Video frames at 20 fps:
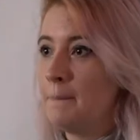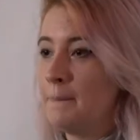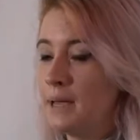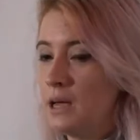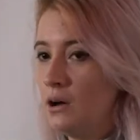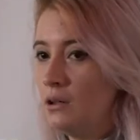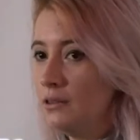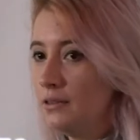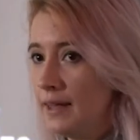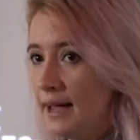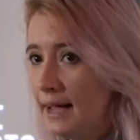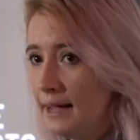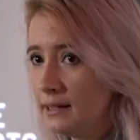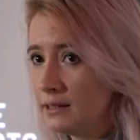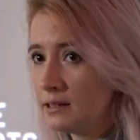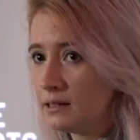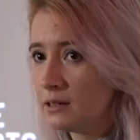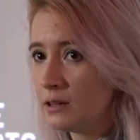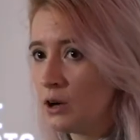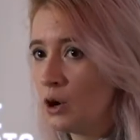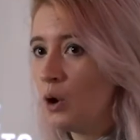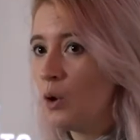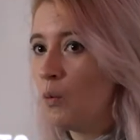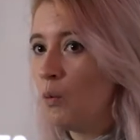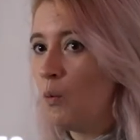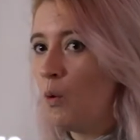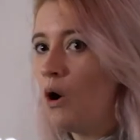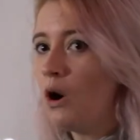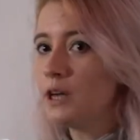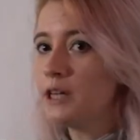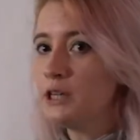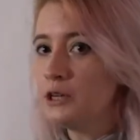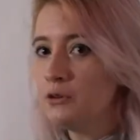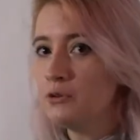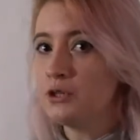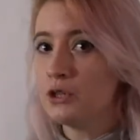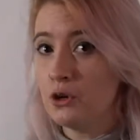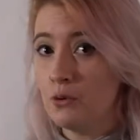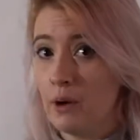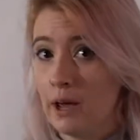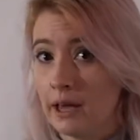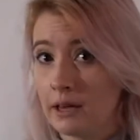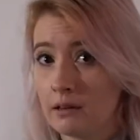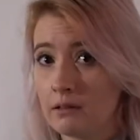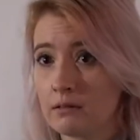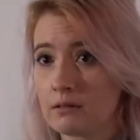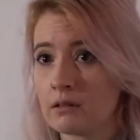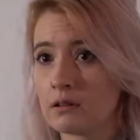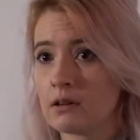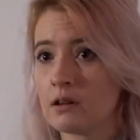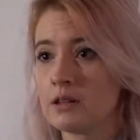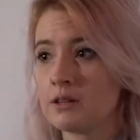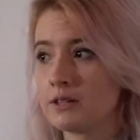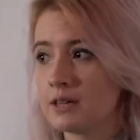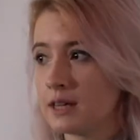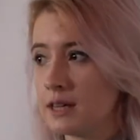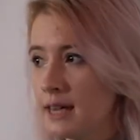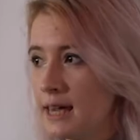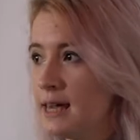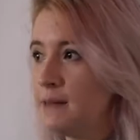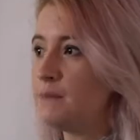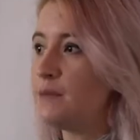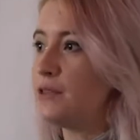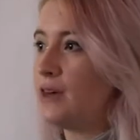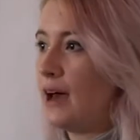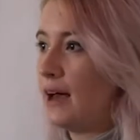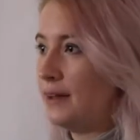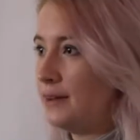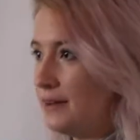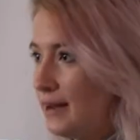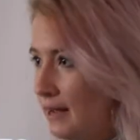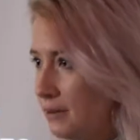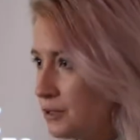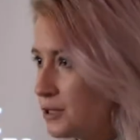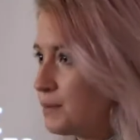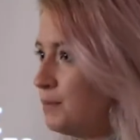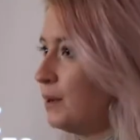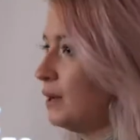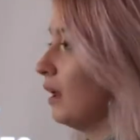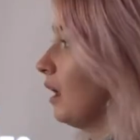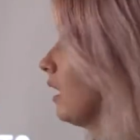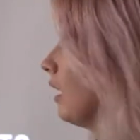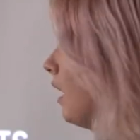Beyond that, what are you doing to keep that announcement